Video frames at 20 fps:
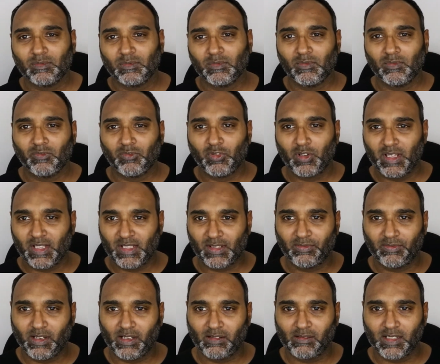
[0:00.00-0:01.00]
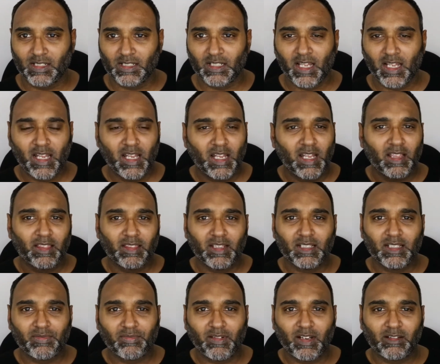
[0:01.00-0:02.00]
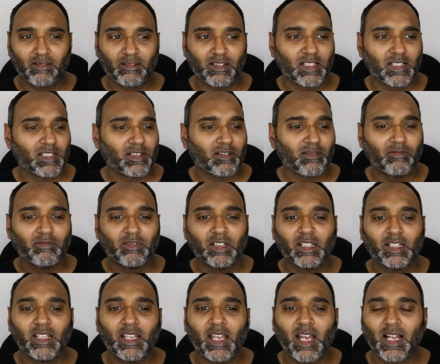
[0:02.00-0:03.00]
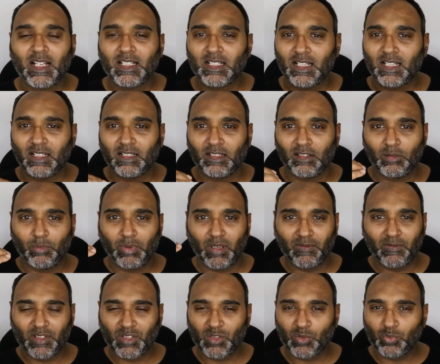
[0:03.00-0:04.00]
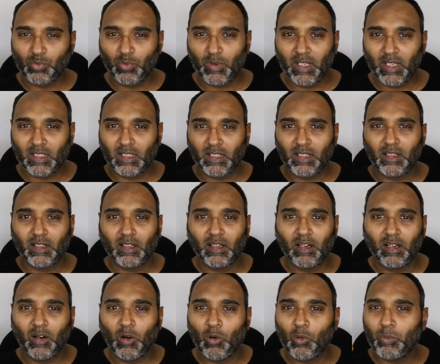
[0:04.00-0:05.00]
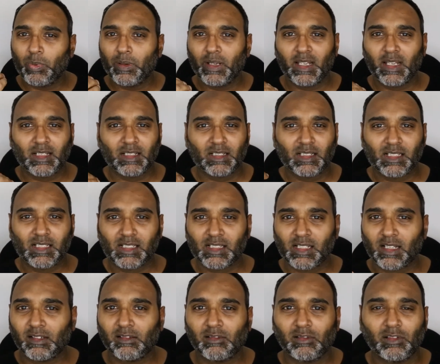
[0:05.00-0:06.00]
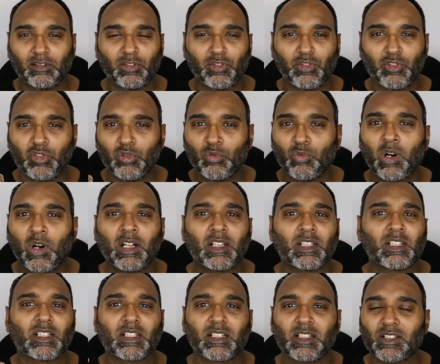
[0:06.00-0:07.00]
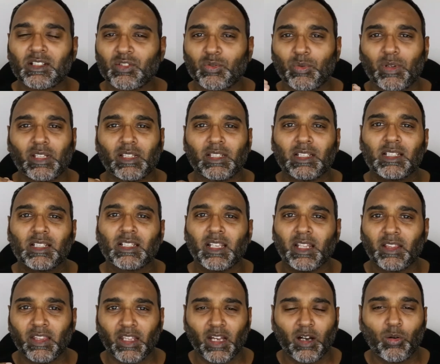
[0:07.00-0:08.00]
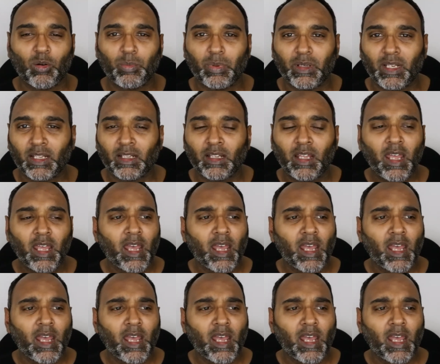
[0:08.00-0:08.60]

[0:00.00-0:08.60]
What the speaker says: for this fragrance? This fragrance really has a little bit of sweet opening, subtle, nuanced sweetness in the opening,